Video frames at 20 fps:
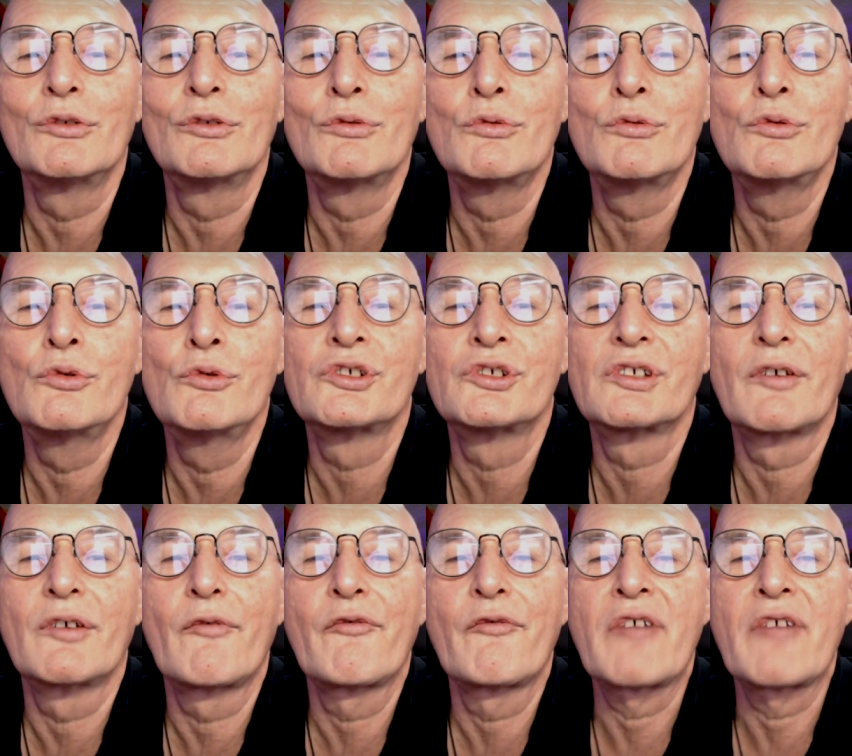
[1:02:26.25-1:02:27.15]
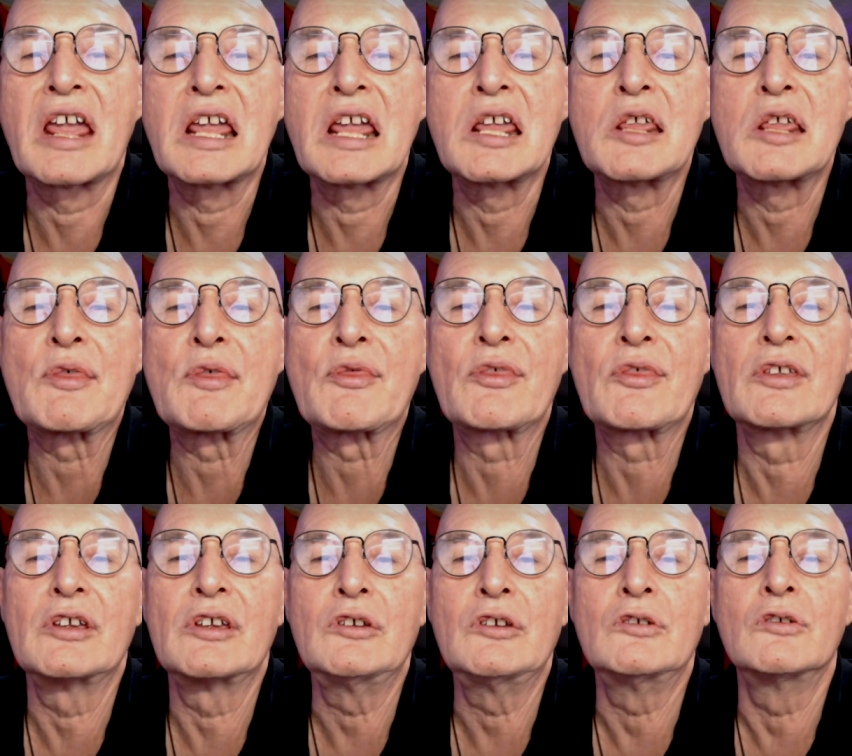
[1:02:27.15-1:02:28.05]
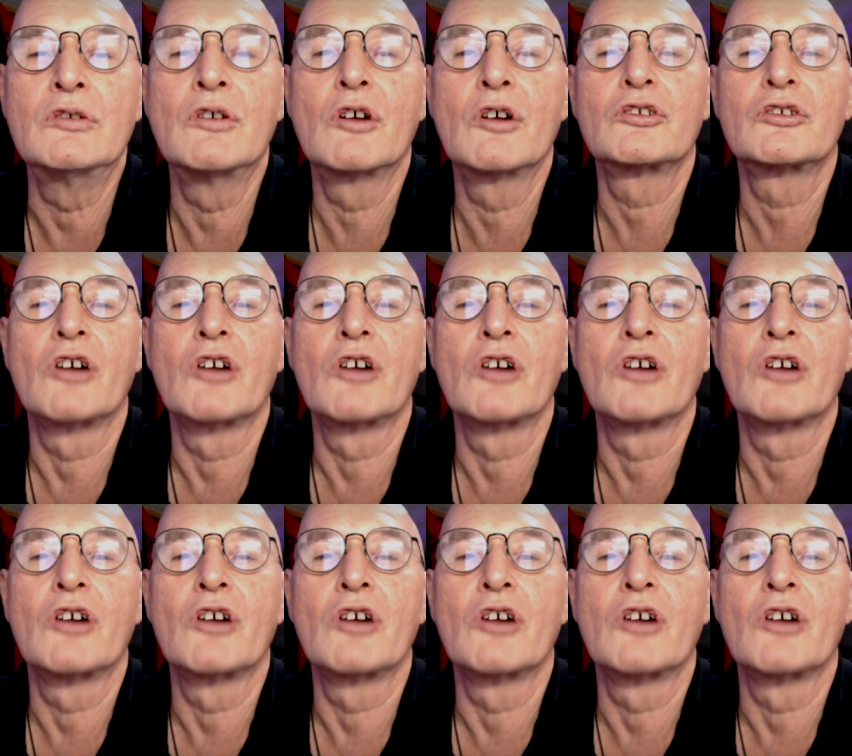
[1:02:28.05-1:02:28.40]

lose faith in